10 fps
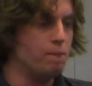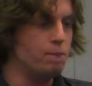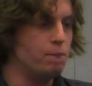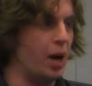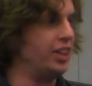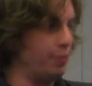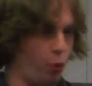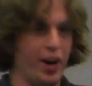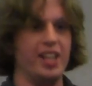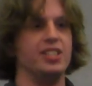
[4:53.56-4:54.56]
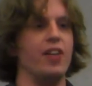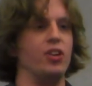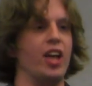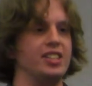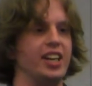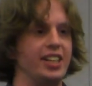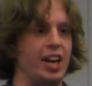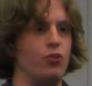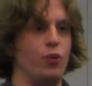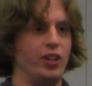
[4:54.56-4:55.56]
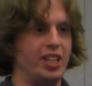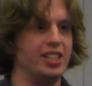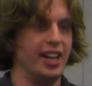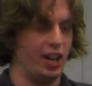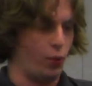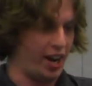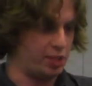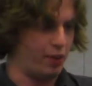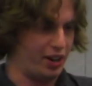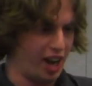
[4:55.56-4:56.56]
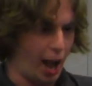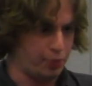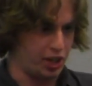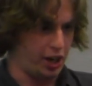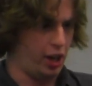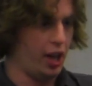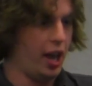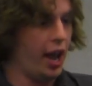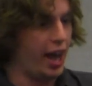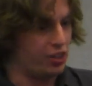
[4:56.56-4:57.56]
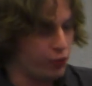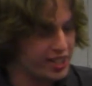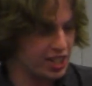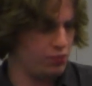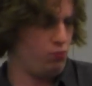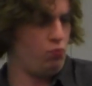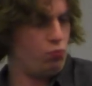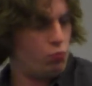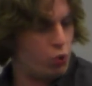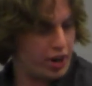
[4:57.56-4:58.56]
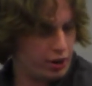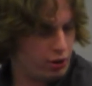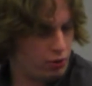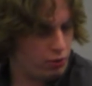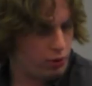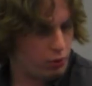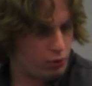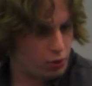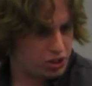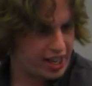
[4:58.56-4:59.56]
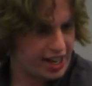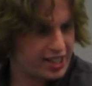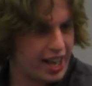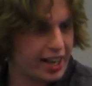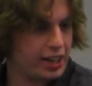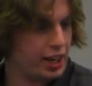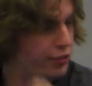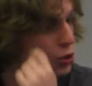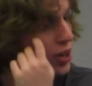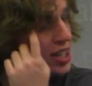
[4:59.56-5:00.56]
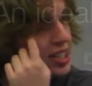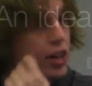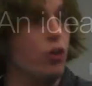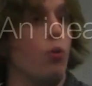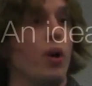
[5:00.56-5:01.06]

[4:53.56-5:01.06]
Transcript: But the point is, nonetheless, that it didn't really see any widespread adoption. And the reason we'll, we'll see in a second, if you consider what